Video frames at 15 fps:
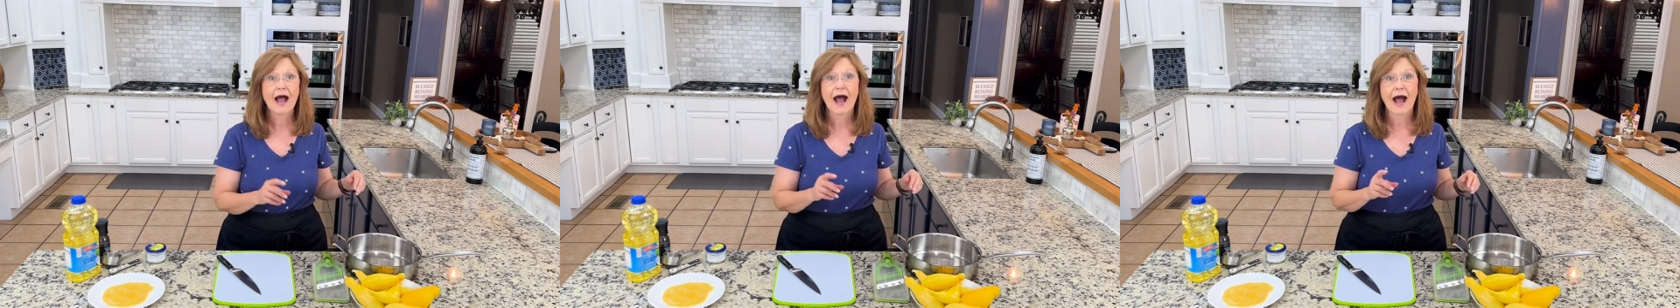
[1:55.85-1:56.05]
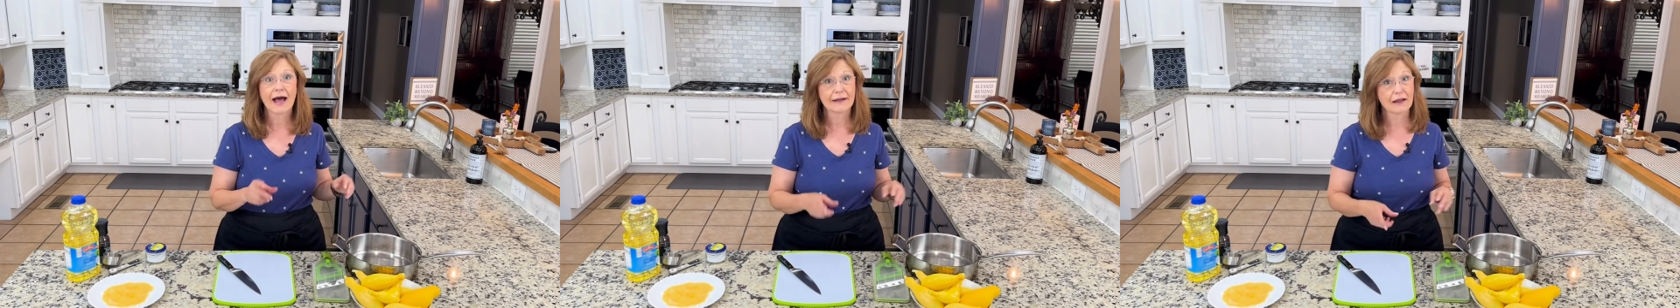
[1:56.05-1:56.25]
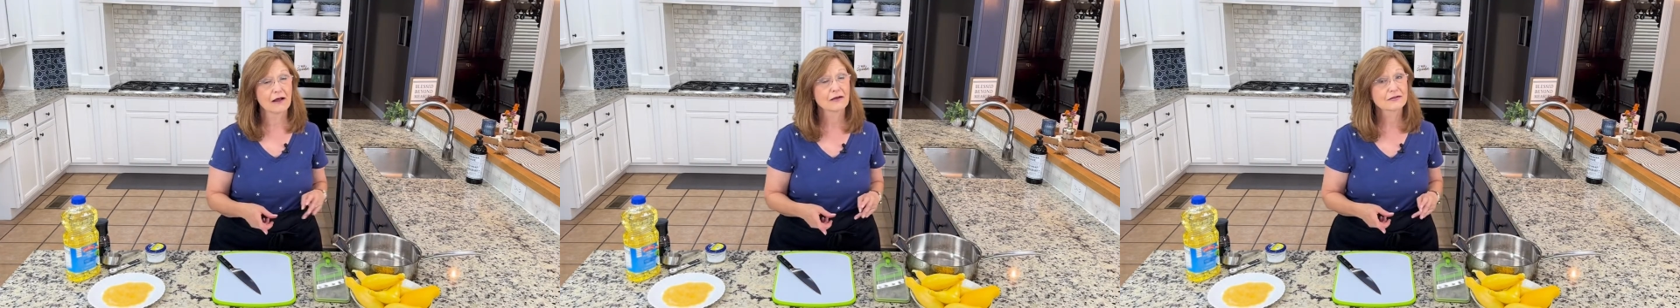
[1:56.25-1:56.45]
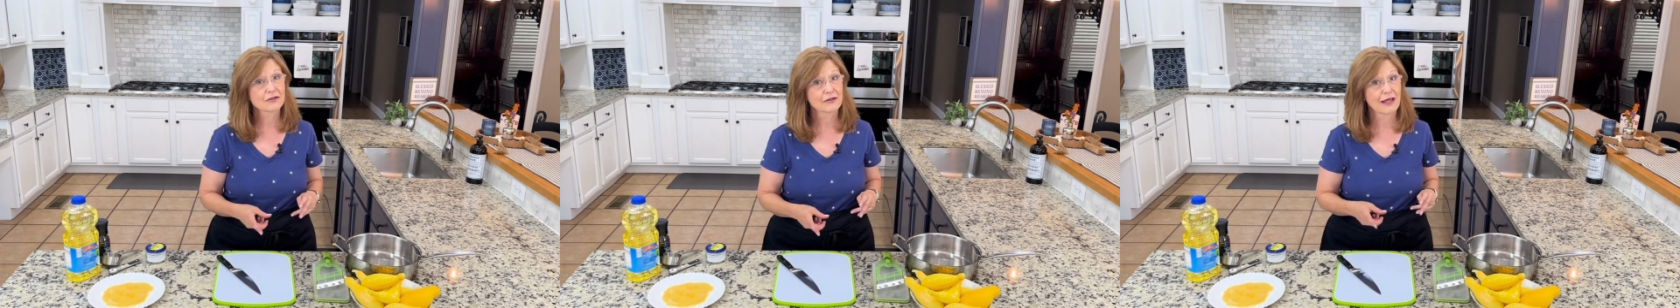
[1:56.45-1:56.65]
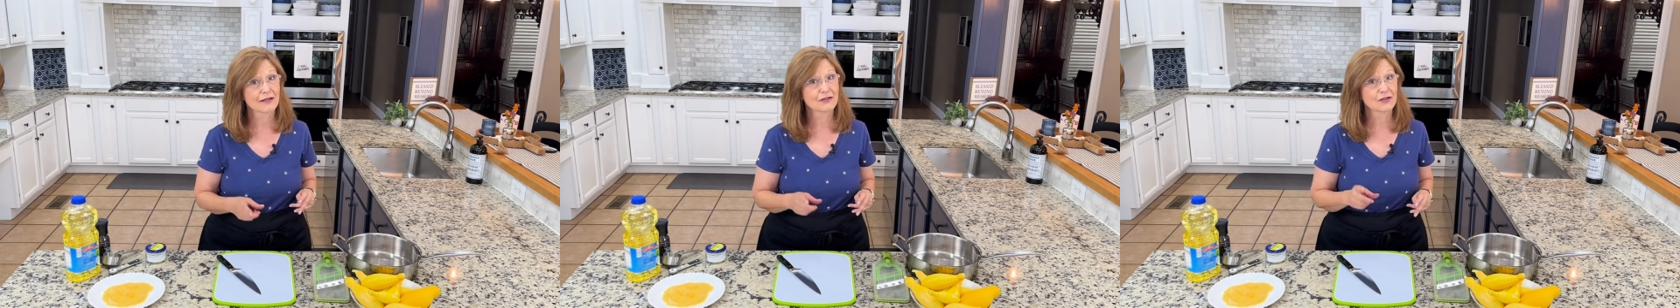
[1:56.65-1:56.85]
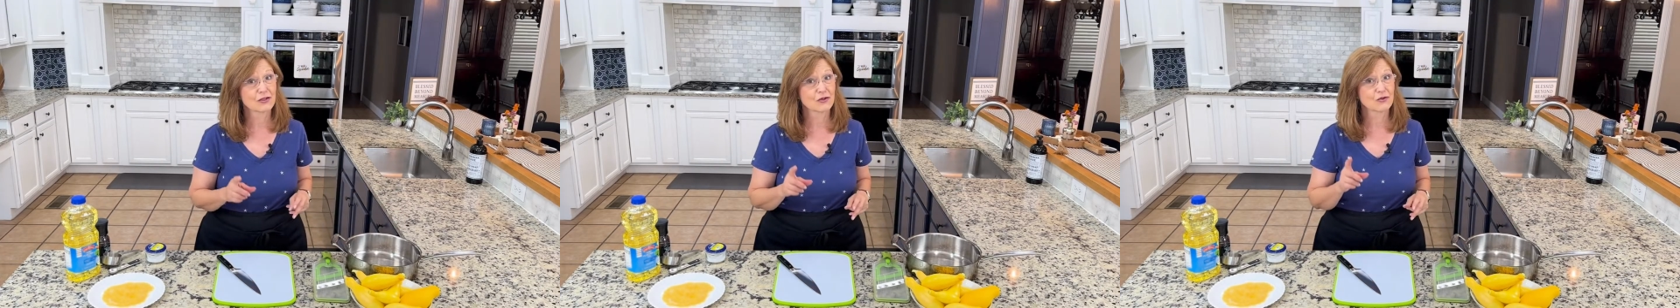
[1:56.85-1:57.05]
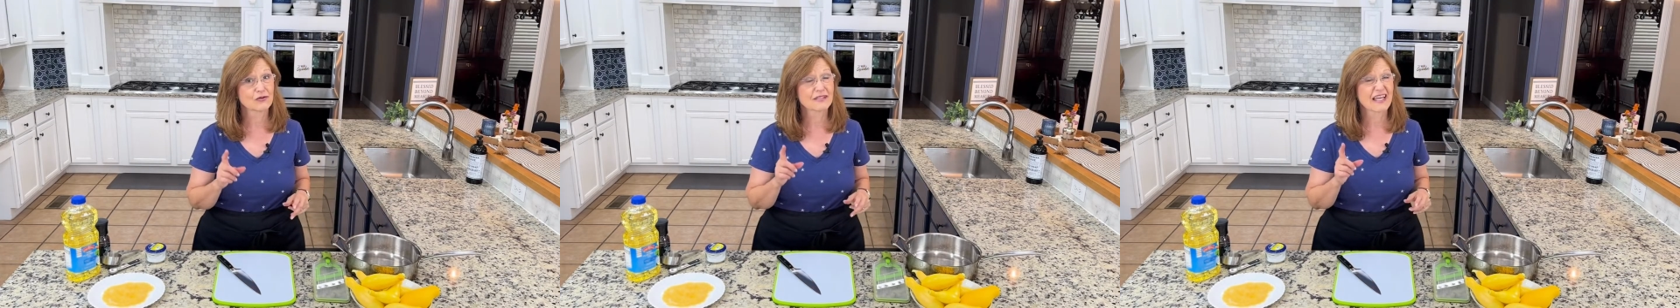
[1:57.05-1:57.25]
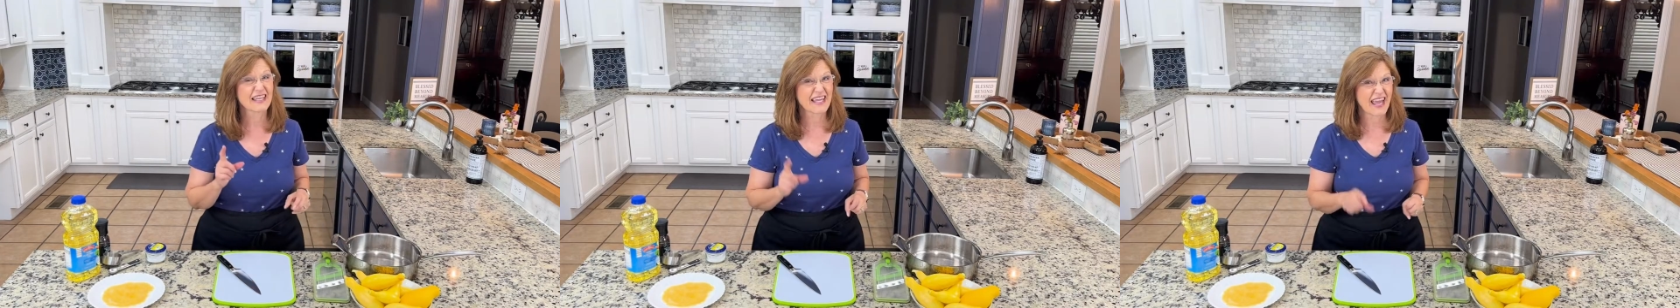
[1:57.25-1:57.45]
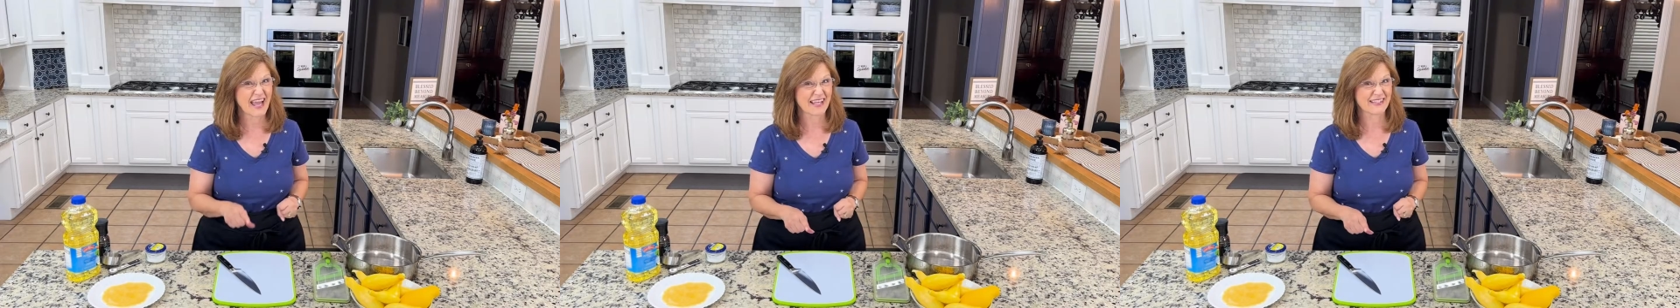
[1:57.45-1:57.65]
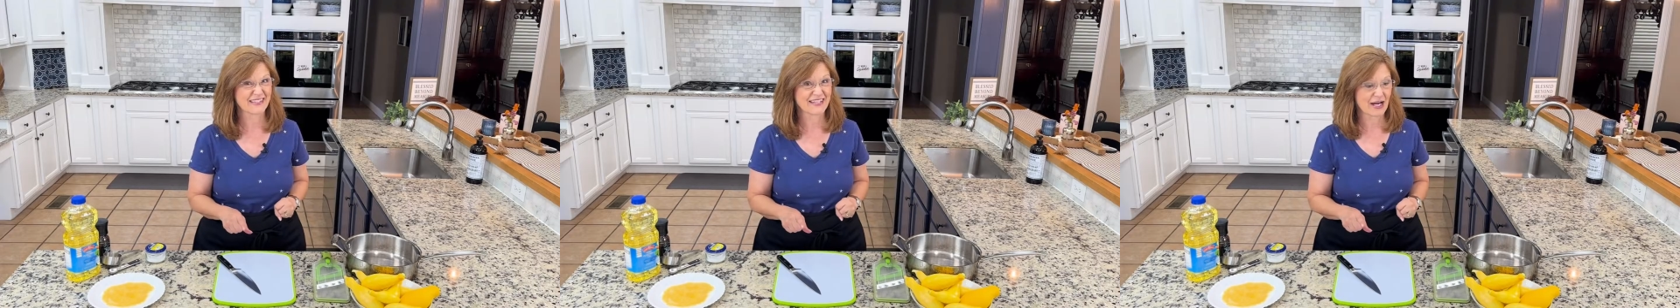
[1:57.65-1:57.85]
I also like to use a
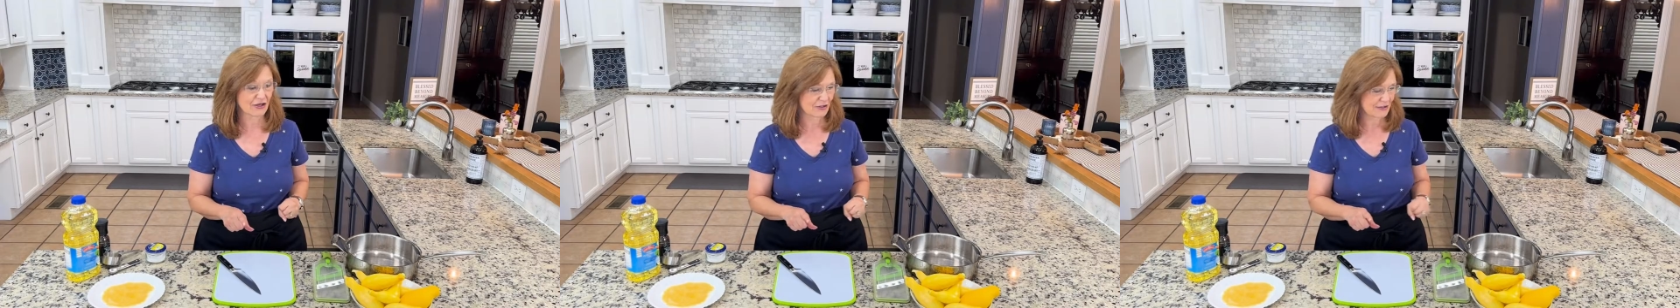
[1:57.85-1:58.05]
cast iron